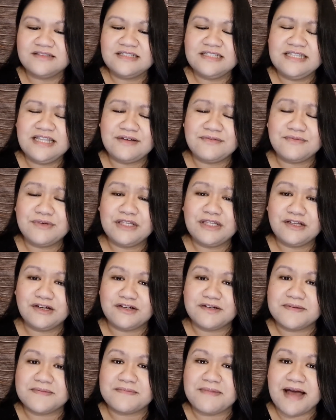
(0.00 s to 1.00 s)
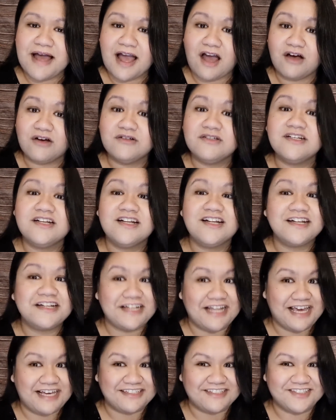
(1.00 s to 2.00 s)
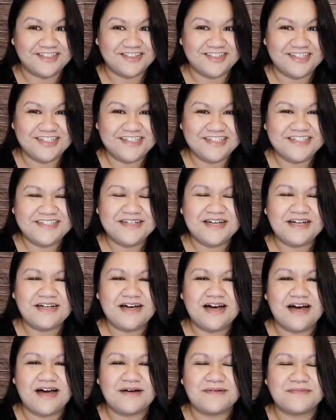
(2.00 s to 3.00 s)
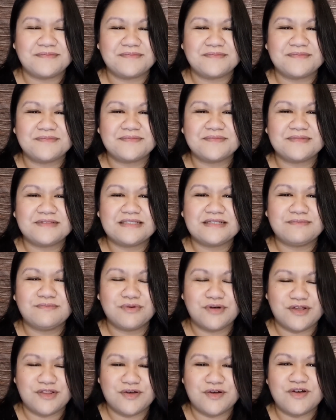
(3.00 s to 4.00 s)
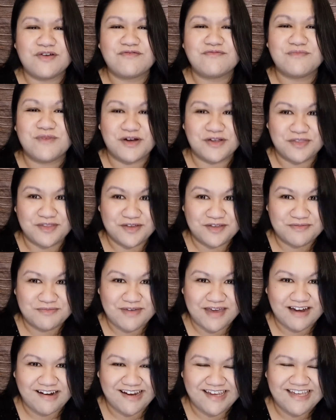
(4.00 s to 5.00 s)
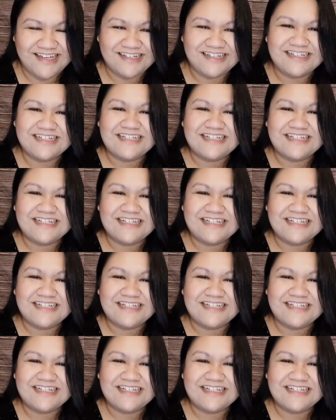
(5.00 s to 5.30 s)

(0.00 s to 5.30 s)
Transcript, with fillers: Then we learn about Lazarus, um, the brother of Martha and Mary,